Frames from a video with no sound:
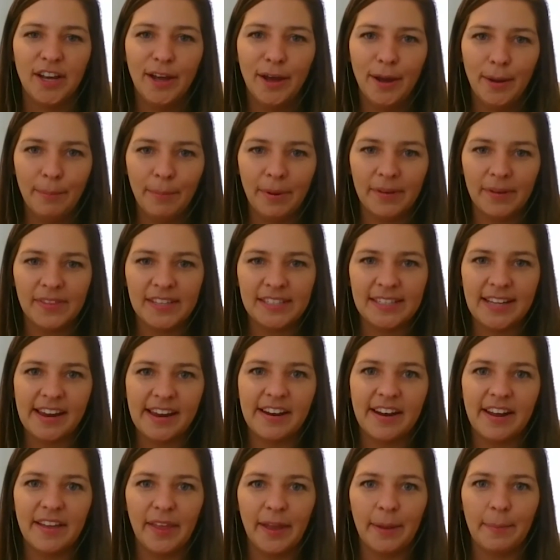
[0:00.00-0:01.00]
but the
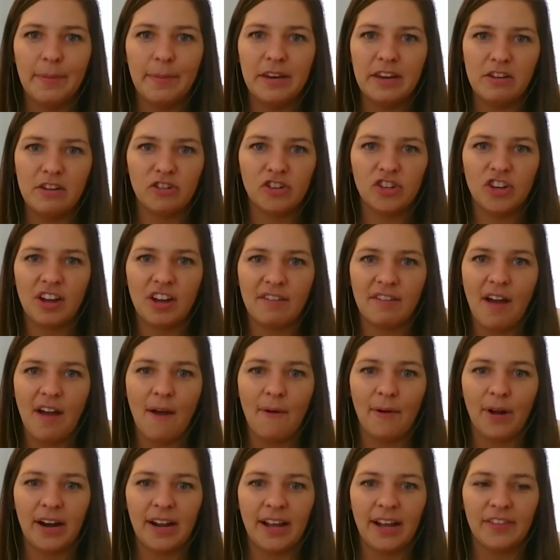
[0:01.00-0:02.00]
day-to-day like minutia of how
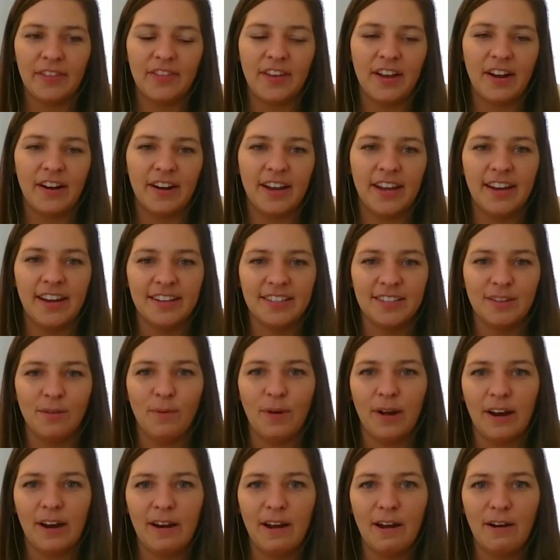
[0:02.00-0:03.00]
we're going to get there, he doesn't
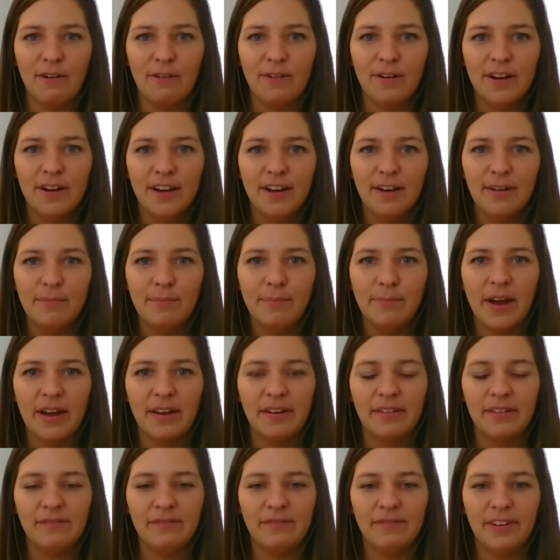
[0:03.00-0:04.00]
want to know.
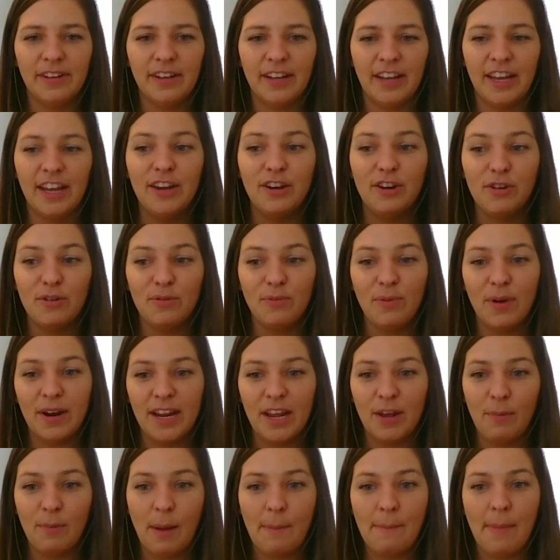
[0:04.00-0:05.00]
But he knew when
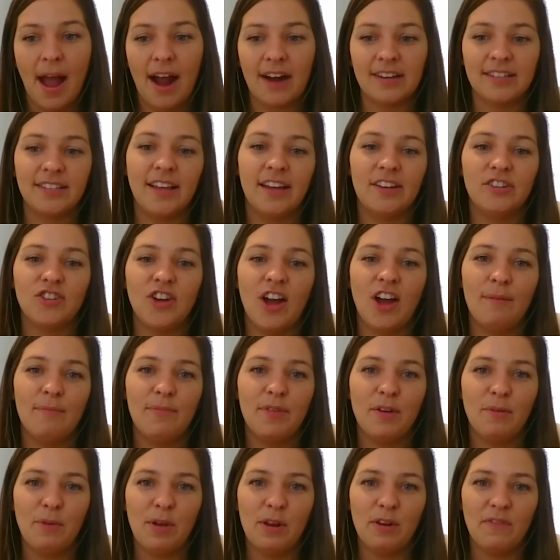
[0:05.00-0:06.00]
he went back to that job
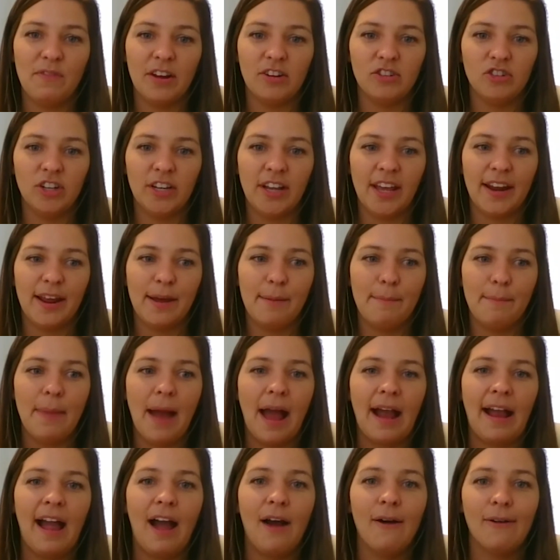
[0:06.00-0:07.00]
that we'd eventually get him
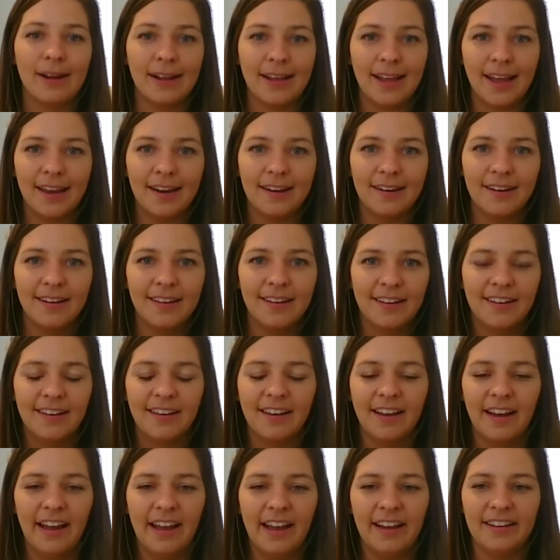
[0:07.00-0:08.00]
back out again.
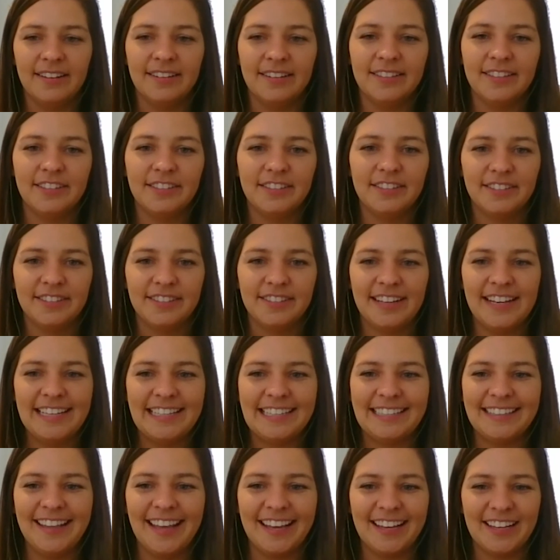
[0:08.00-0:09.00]
and
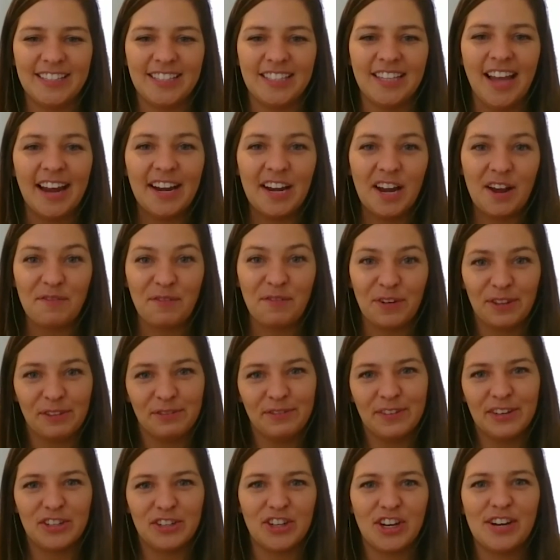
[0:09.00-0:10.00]
he like signed up for the
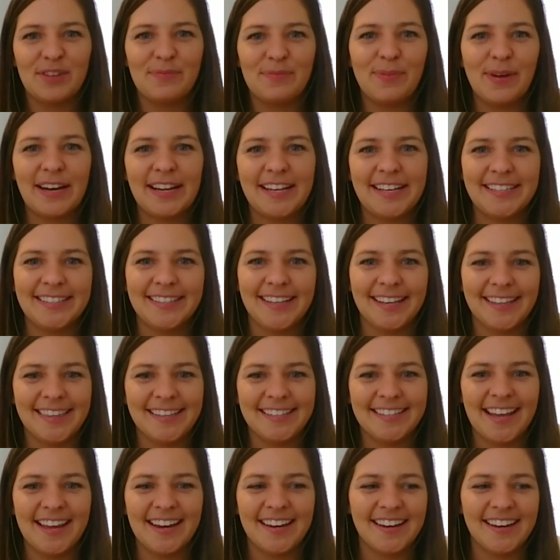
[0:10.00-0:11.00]
vision, but he's like the
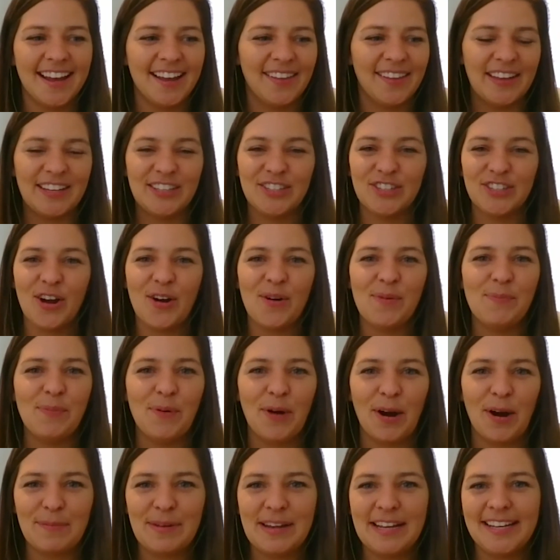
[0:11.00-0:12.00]
day-to-day, like, don't
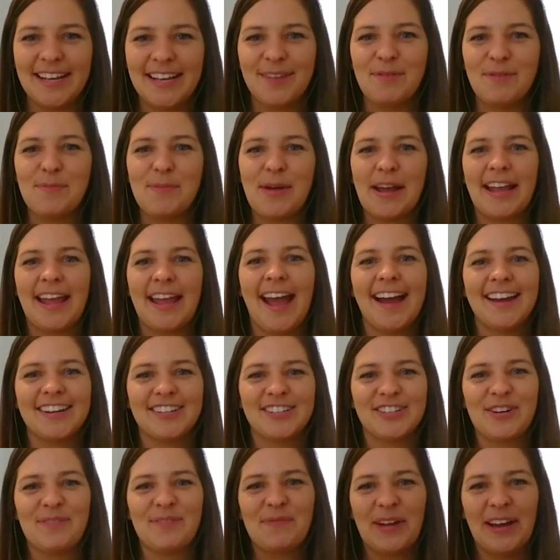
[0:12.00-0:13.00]
bore me, give me my
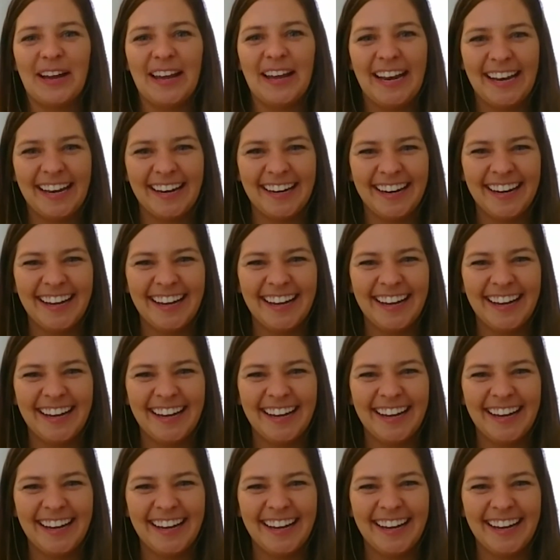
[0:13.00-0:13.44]
cash and I'm good.